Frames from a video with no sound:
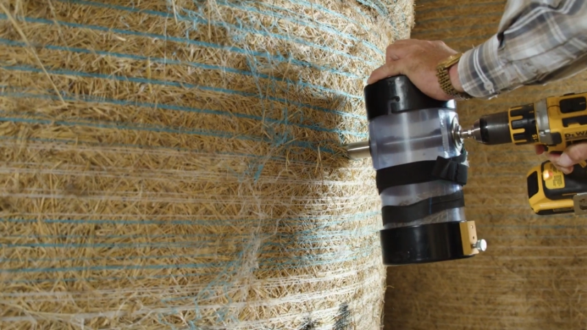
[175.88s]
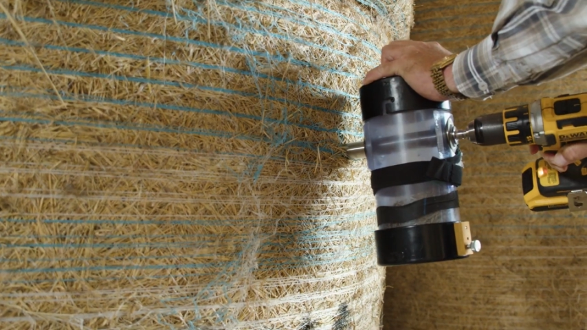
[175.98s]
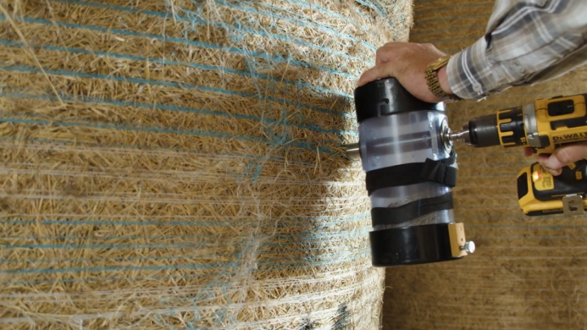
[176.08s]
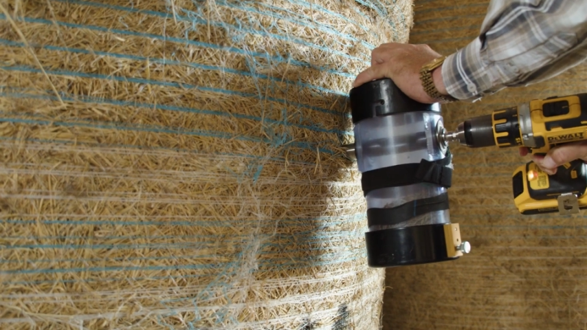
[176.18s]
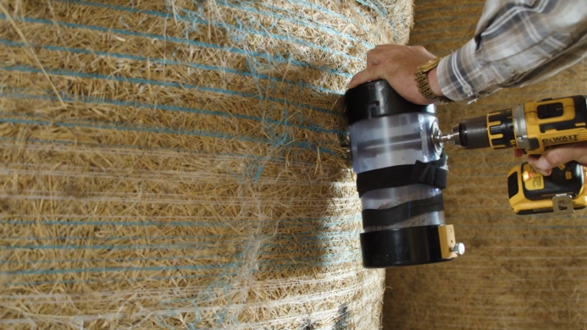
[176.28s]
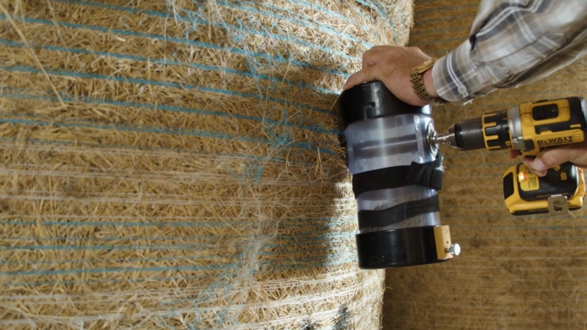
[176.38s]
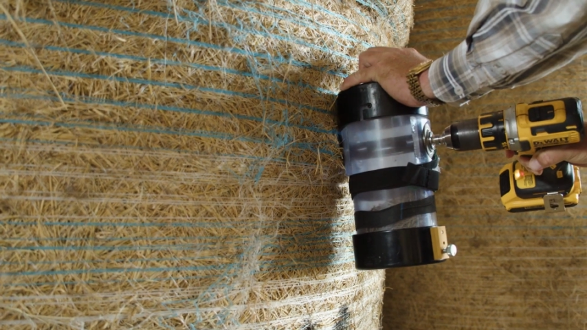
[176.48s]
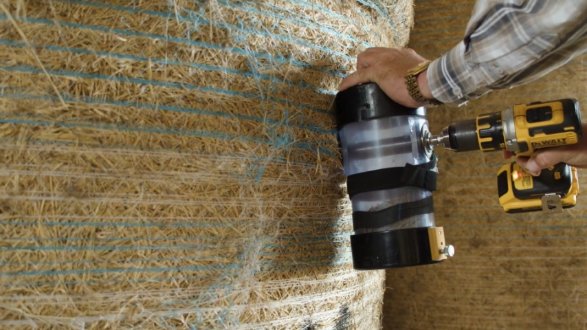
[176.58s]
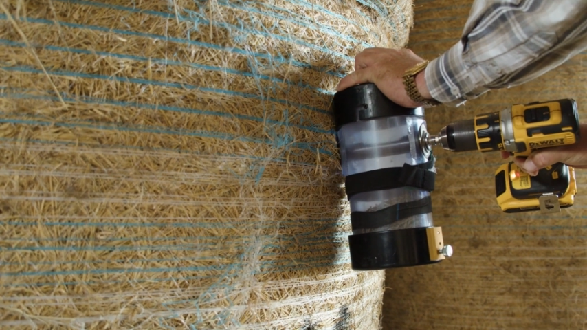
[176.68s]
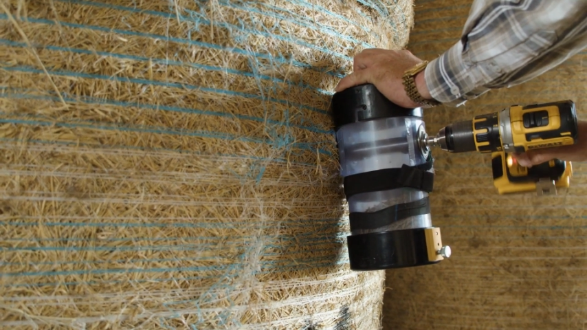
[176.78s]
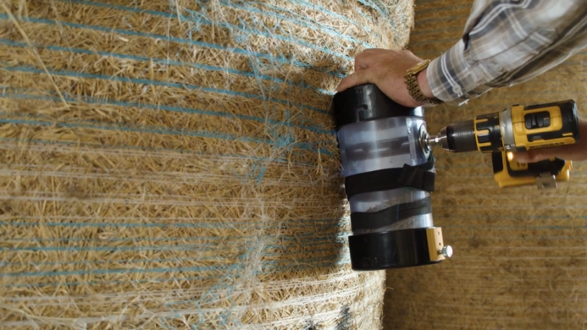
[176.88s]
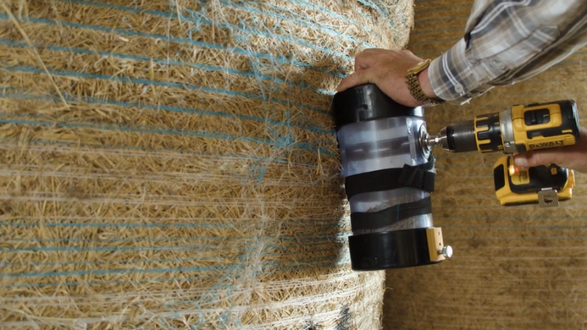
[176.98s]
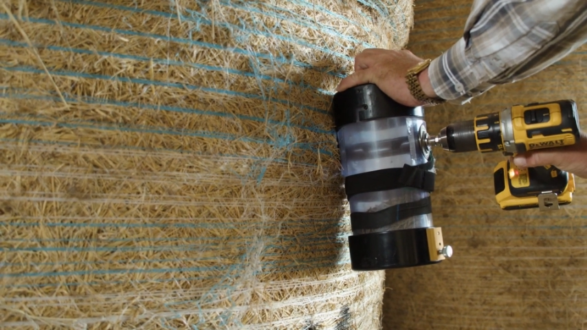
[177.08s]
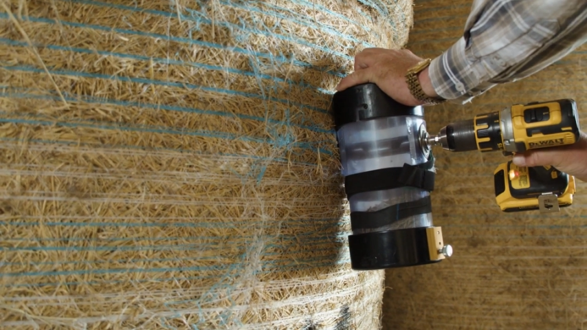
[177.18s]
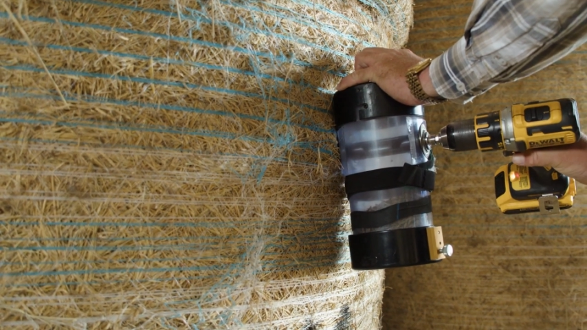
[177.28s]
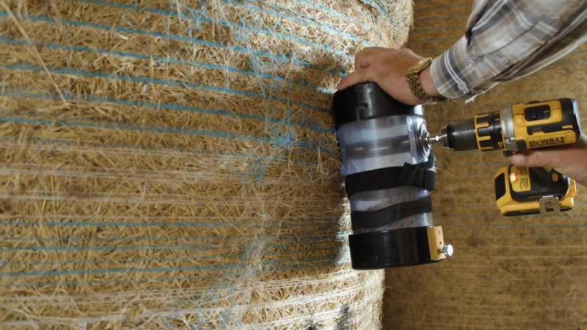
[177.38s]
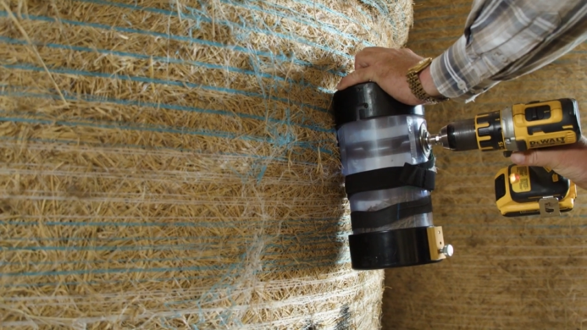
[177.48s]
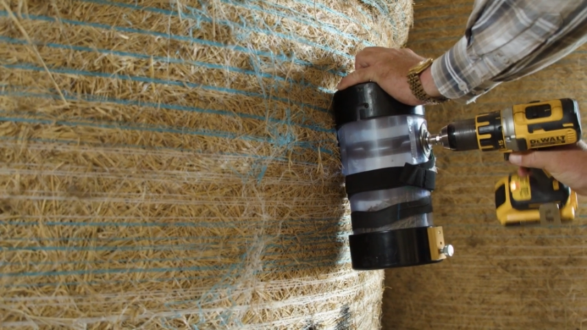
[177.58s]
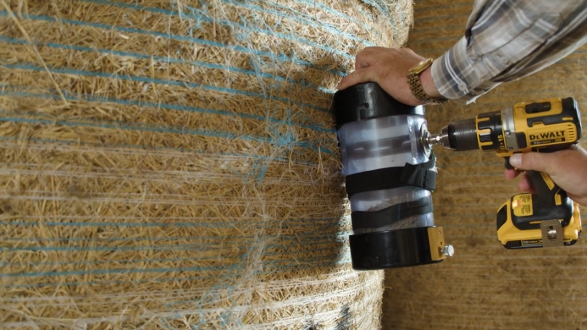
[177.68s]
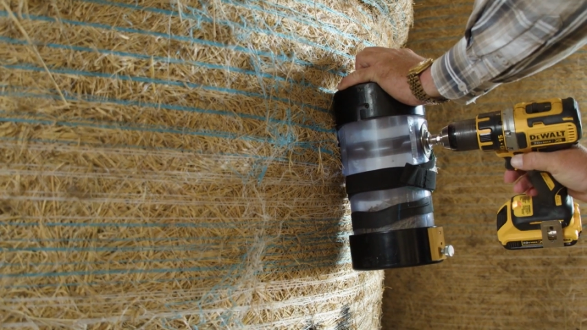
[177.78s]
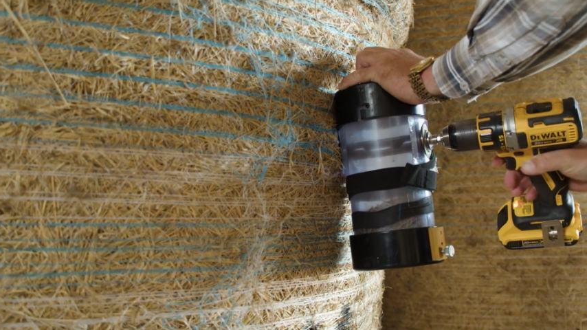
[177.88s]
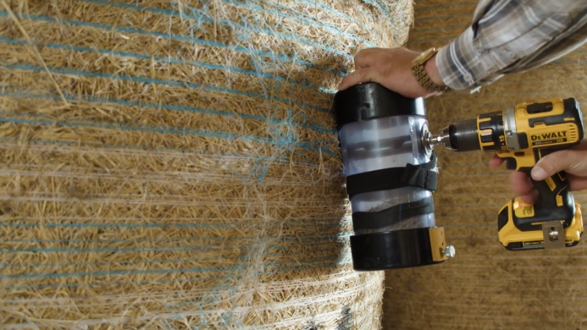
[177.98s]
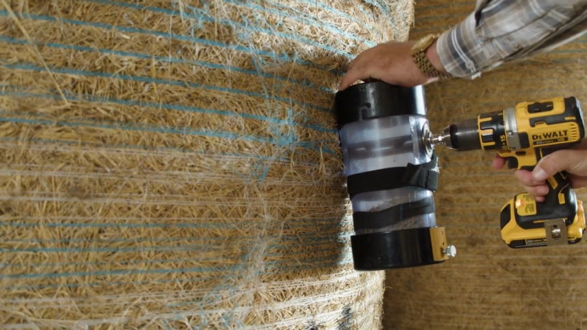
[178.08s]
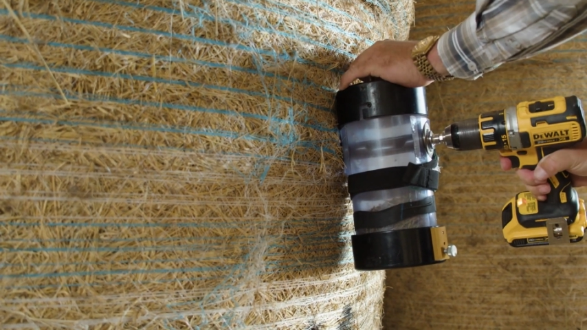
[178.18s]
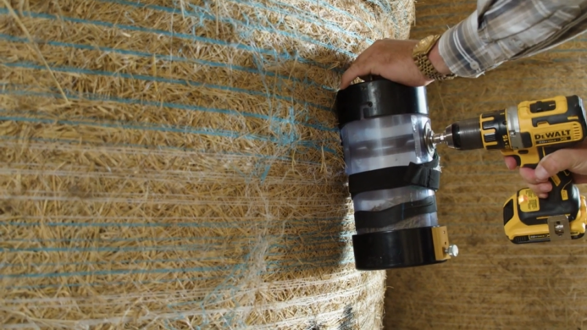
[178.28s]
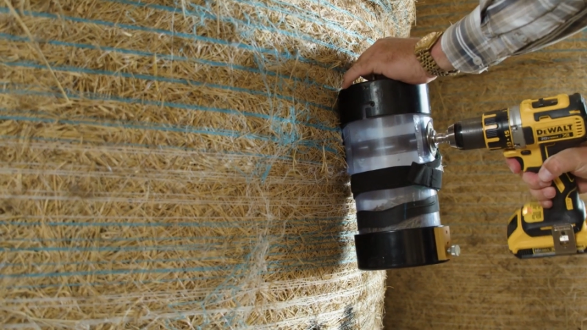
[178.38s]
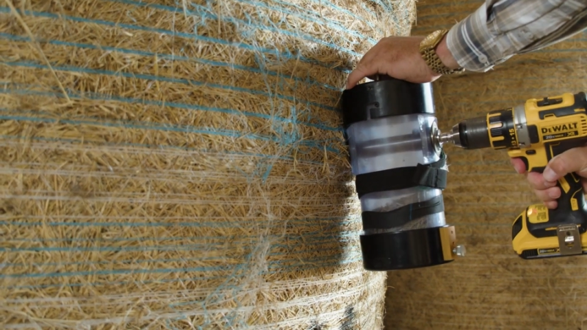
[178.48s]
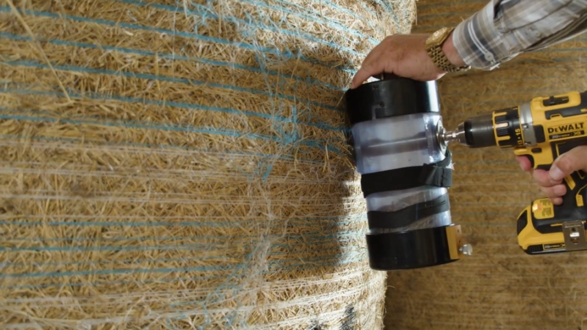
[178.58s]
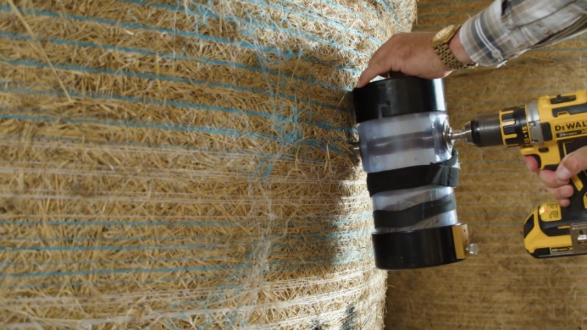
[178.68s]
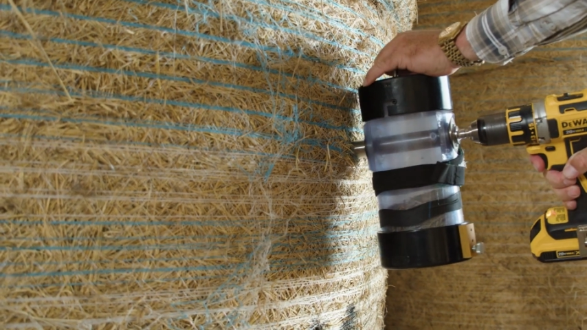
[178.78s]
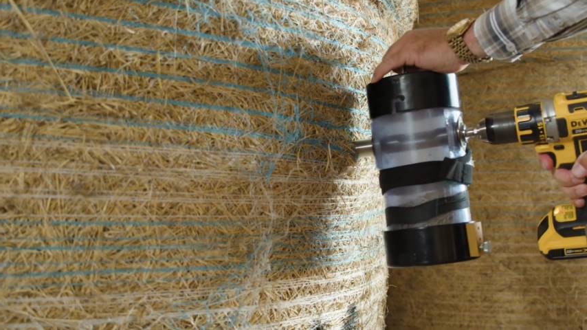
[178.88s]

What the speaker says: (no speaker visible)